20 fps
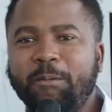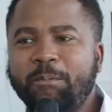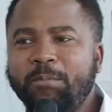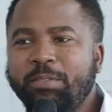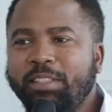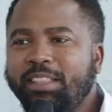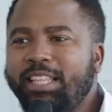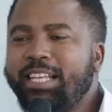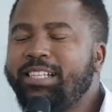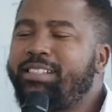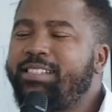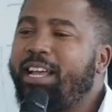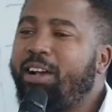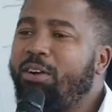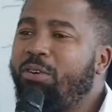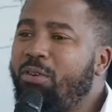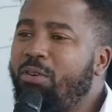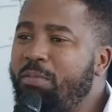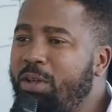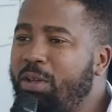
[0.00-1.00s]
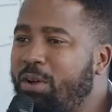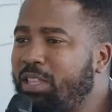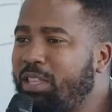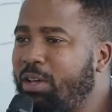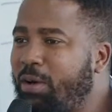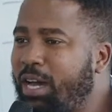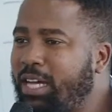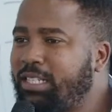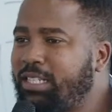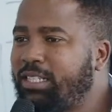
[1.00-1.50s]
They stay gloomy all the
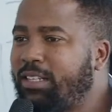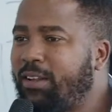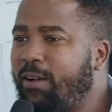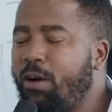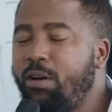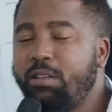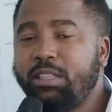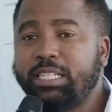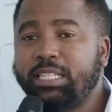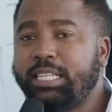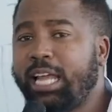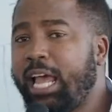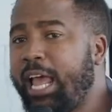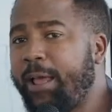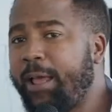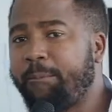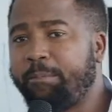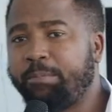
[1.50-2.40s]
what? All the time.